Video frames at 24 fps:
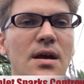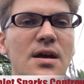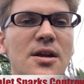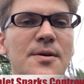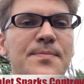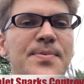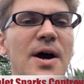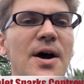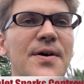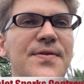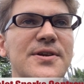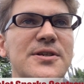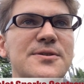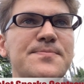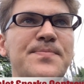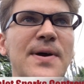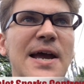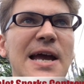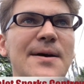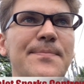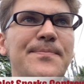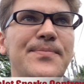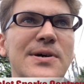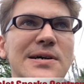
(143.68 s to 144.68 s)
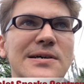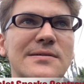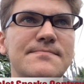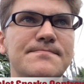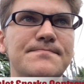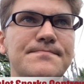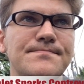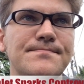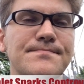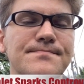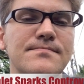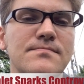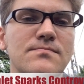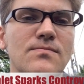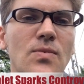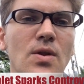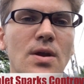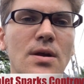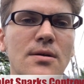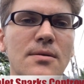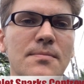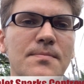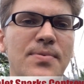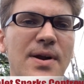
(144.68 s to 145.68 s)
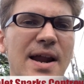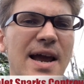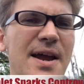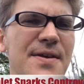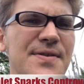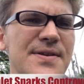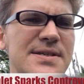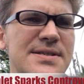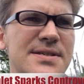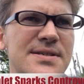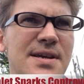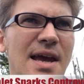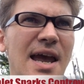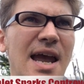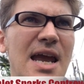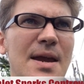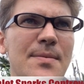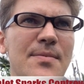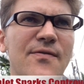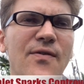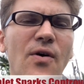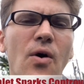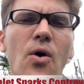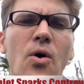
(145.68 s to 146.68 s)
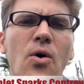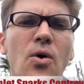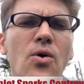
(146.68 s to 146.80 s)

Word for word: And about this pamphlet, playing this game of,